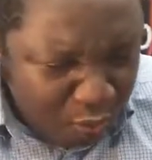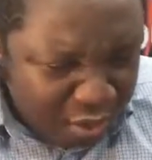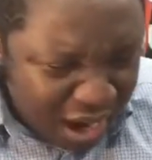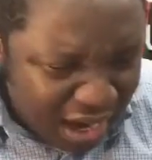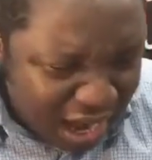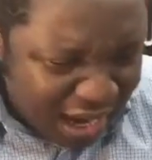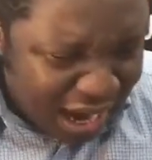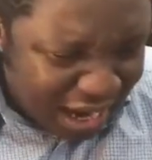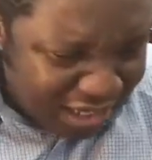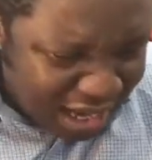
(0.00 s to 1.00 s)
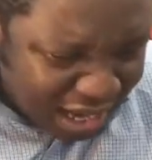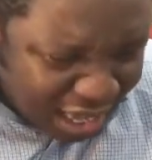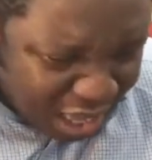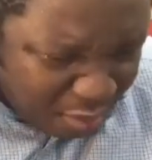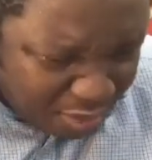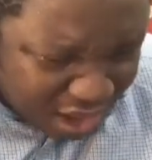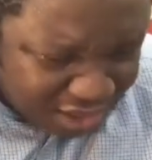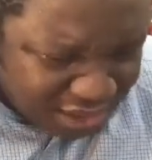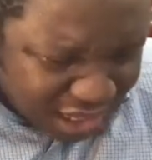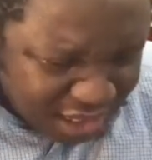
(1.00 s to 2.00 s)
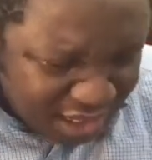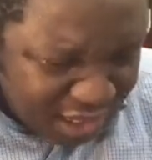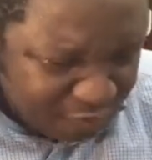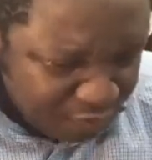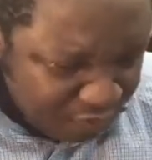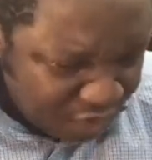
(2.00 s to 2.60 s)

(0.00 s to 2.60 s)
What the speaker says: Oh, brana kada ebra kadi.